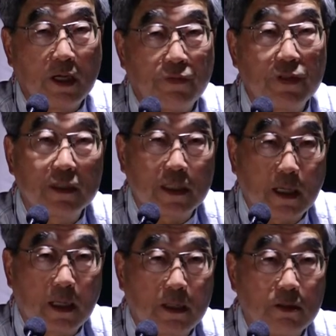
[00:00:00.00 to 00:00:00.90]

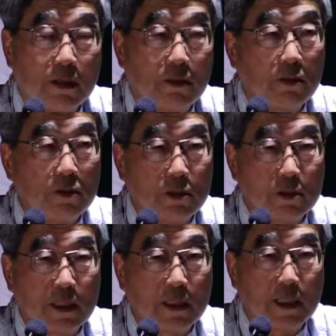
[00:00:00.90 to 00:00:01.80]
future, you are going to
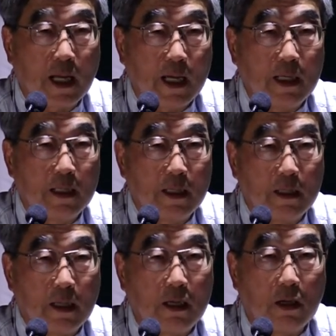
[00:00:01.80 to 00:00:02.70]
design
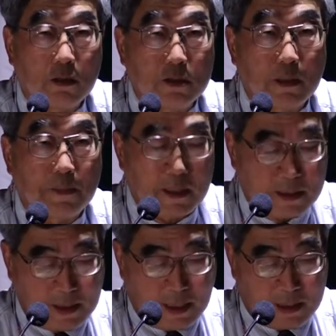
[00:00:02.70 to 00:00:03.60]
a lot
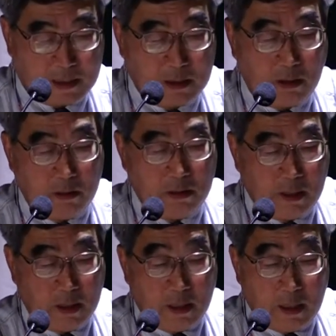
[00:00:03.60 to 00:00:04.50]
about that. So,
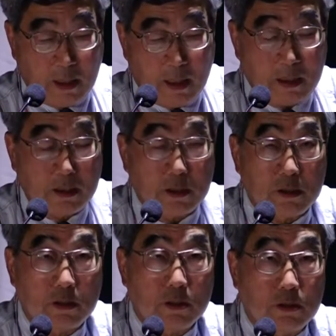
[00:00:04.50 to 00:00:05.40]
and
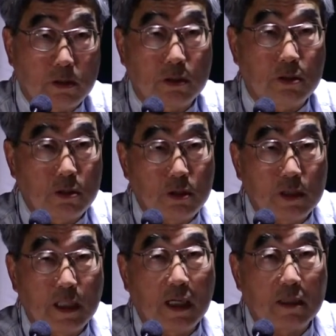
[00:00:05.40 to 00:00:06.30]
to do
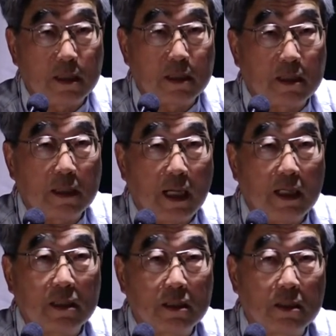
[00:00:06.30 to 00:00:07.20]
that, it's
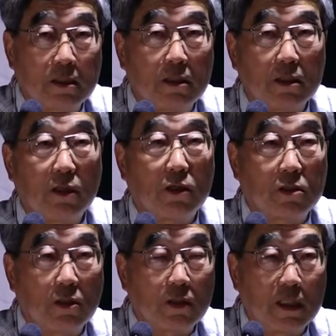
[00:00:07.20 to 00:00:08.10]
nice,
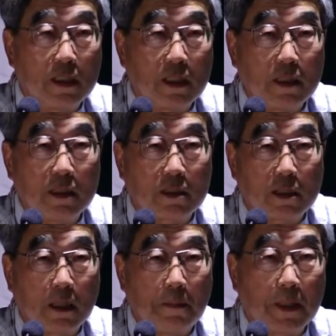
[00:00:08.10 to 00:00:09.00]
not only the
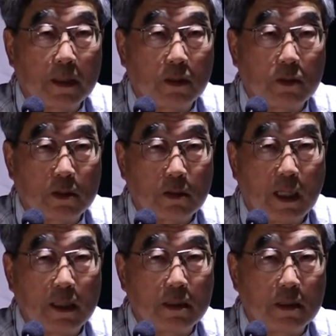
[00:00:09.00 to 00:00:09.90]
industry, but also
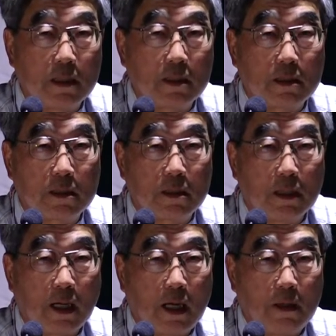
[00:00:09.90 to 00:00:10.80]
nice to
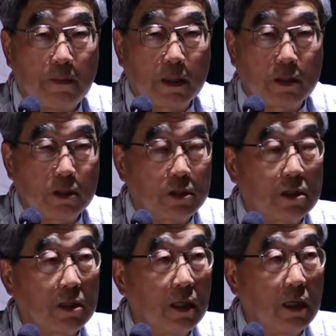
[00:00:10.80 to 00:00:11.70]
have a good
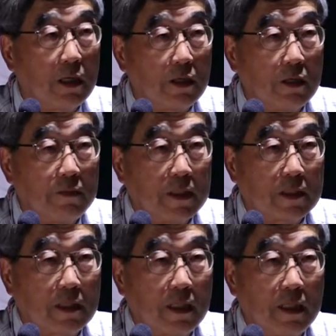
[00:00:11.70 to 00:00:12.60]

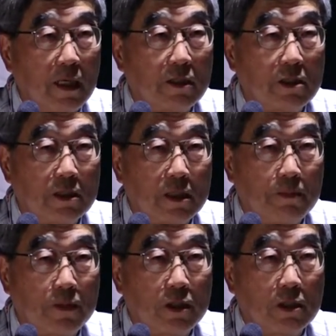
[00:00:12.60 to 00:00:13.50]
university
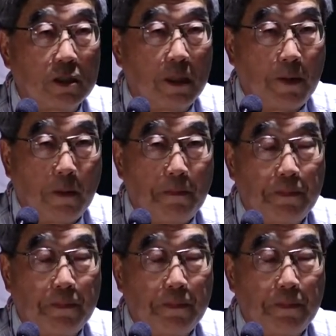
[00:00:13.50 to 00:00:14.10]
relationship to develop,